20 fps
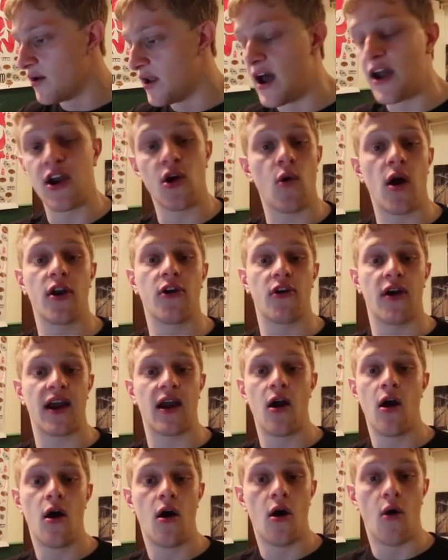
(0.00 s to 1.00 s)
Now you're wondering,
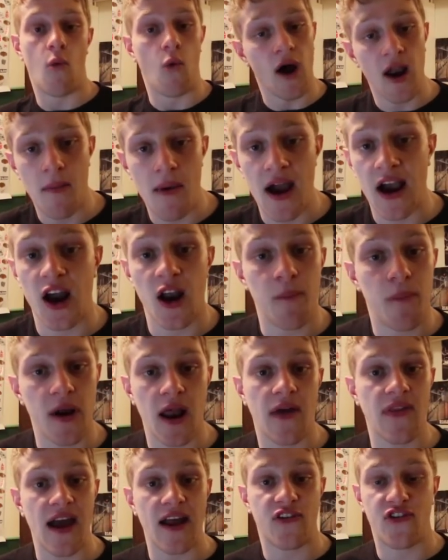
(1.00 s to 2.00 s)
what am I gonna
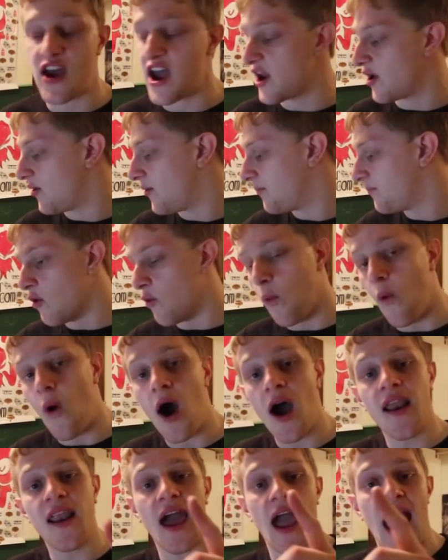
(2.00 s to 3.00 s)
put on that channel?
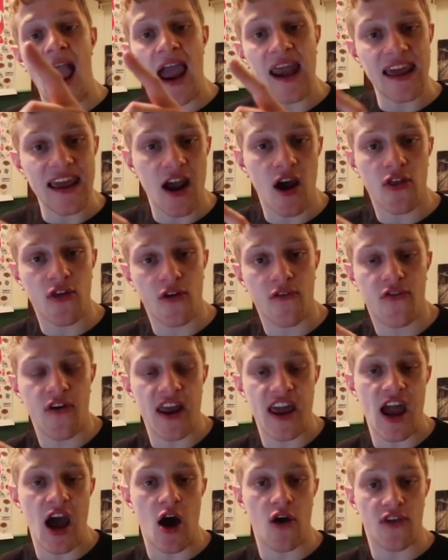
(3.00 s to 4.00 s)
One, any other
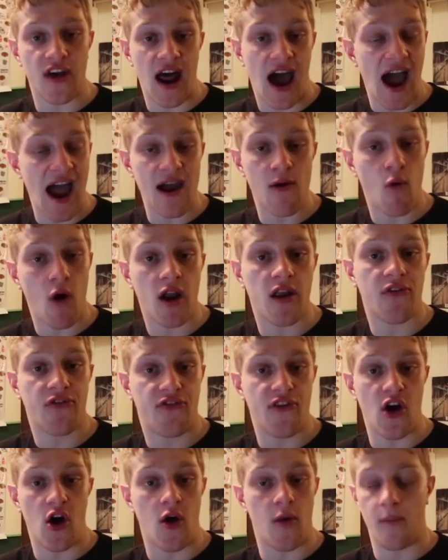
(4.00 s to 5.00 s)
video that I wanna
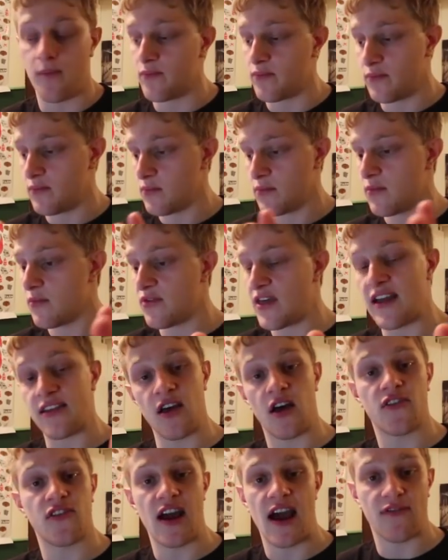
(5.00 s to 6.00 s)
film that
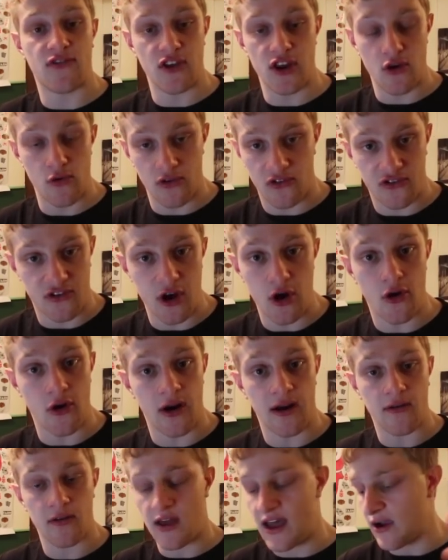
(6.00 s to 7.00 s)
doesn't have to do with
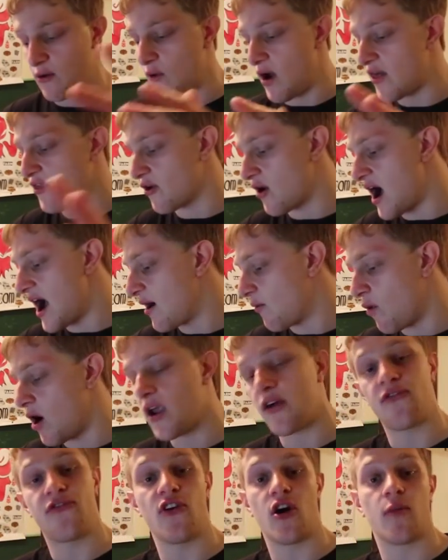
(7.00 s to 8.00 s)
scootering. Like whether I
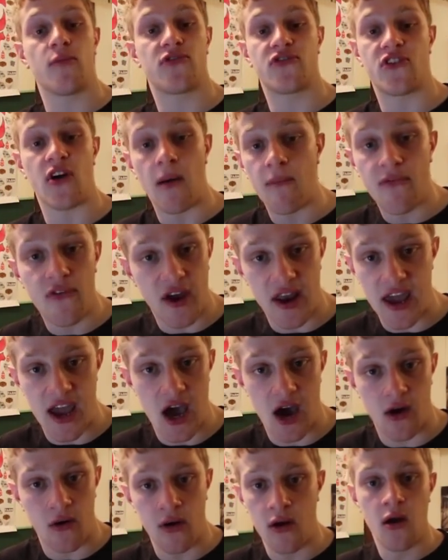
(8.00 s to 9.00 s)
wanna film some
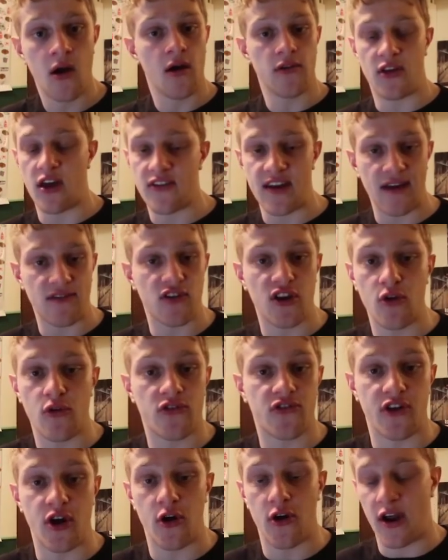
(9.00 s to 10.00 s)
video, doesn't have to do
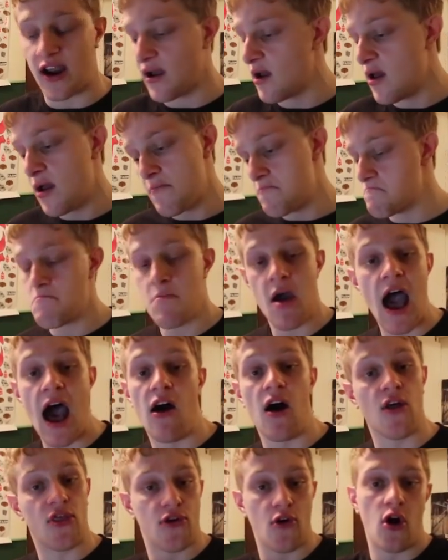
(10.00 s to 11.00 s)
with scootering,
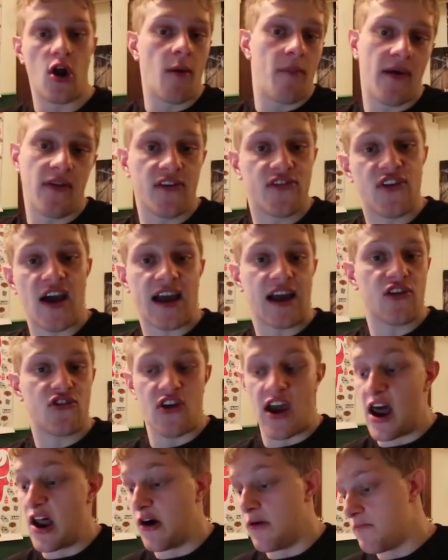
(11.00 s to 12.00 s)
how I'll throw it up on the second
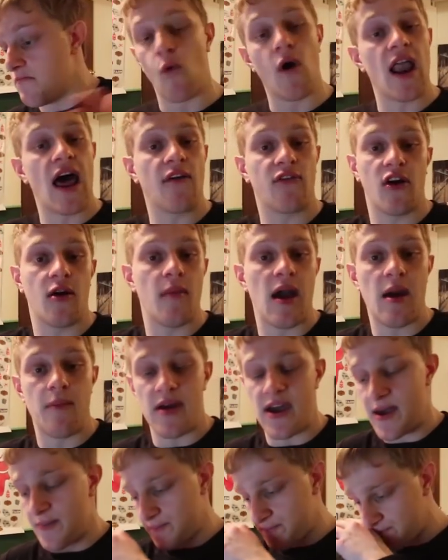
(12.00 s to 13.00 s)
channel, whatever it may
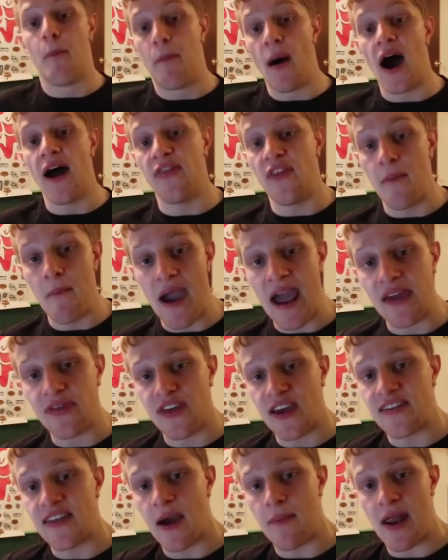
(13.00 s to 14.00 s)
be. But the main
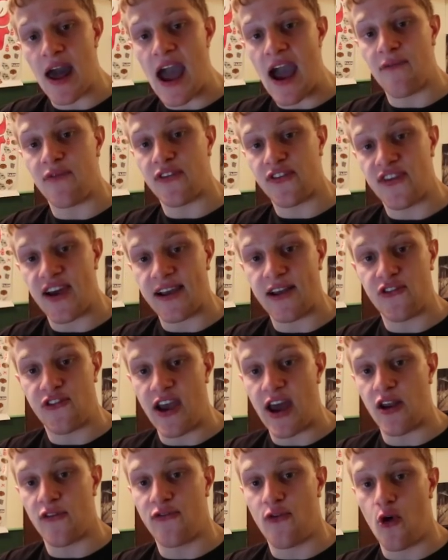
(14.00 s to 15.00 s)
thing that I'm gonna have the second
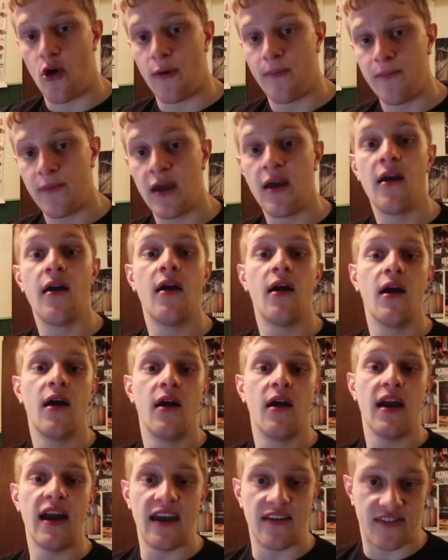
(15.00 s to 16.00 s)
channel for
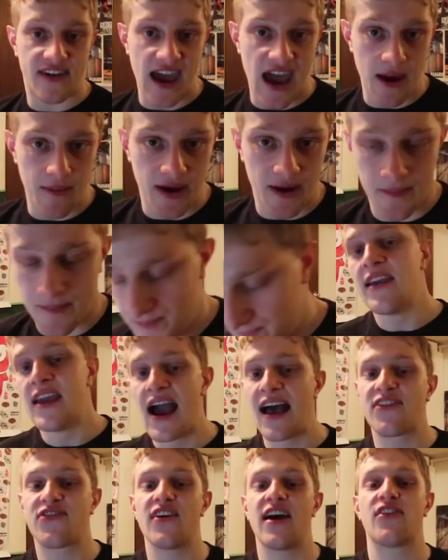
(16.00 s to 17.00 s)
is gaming.
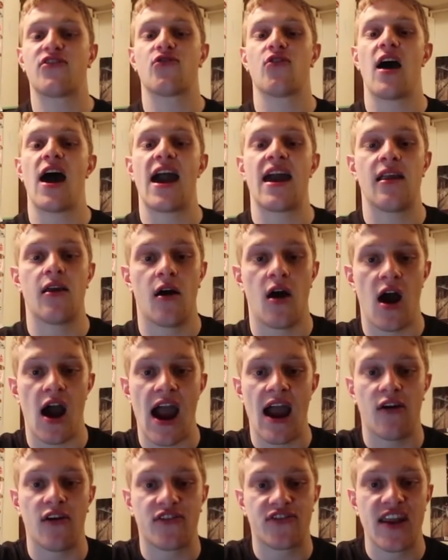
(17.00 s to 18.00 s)
Yes, that's right. All
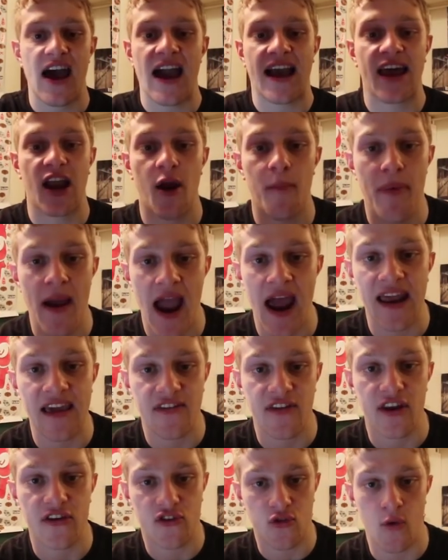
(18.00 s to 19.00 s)
right, let's not get our
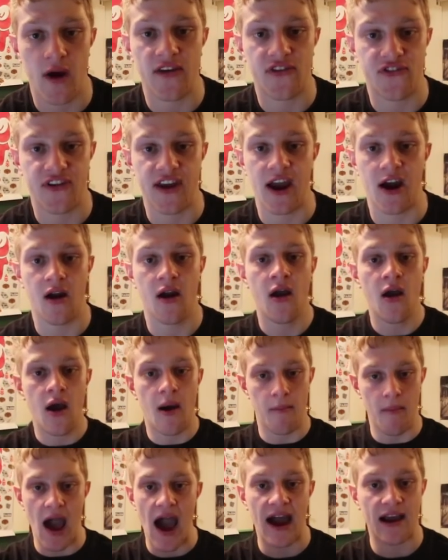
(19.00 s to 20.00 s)
panties in a twist here.
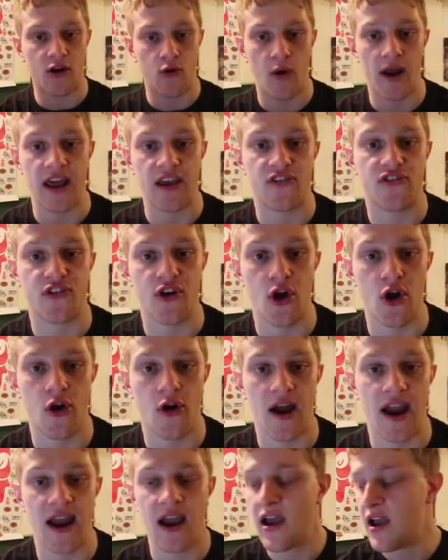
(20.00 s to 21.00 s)
Not quitting
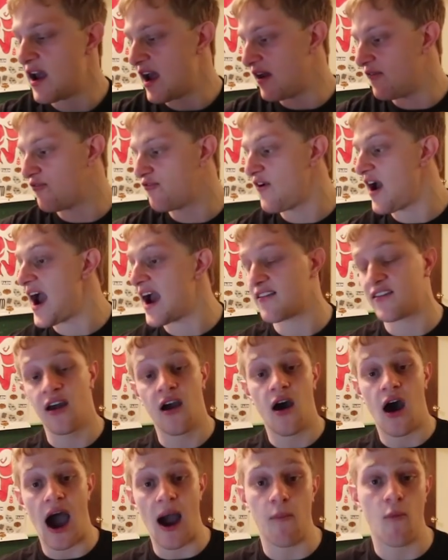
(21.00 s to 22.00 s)
scootering. In fact,
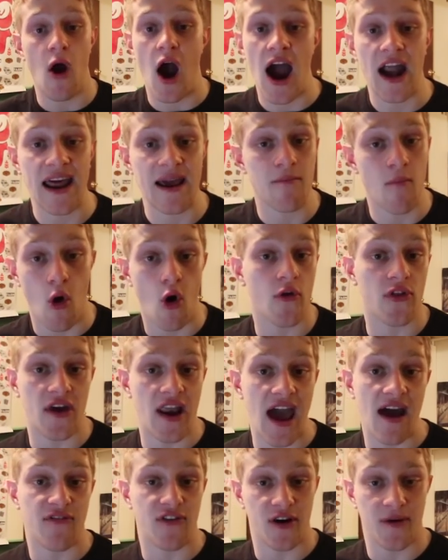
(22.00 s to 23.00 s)
I'm riding more
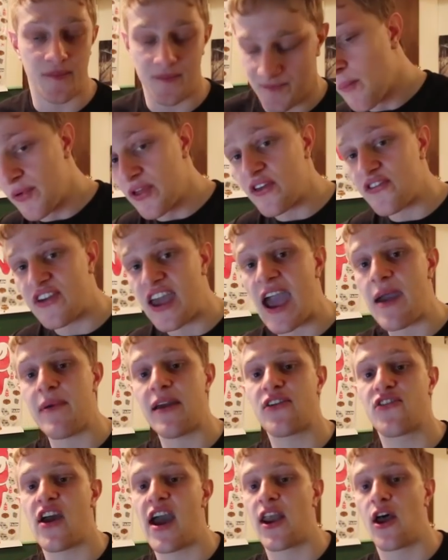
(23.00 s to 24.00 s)
than ever. But this
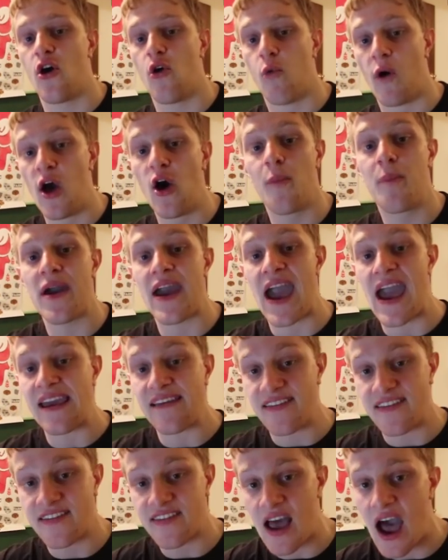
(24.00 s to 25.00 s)
gaming channel will be a
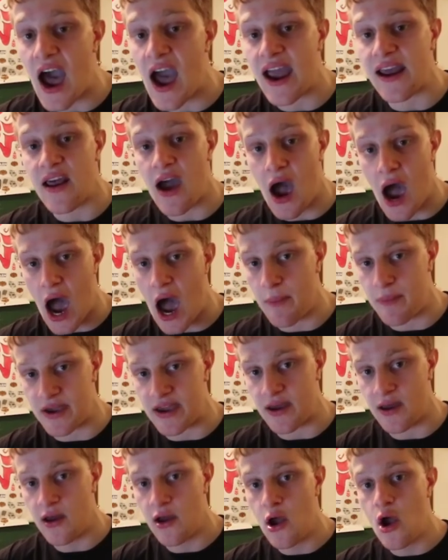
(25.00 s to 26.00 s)
side
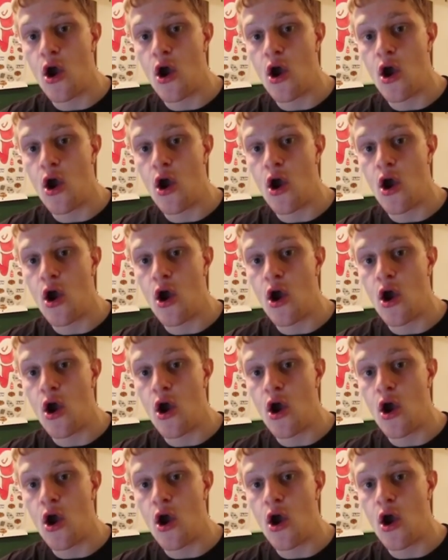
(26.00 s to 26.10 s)
hobby.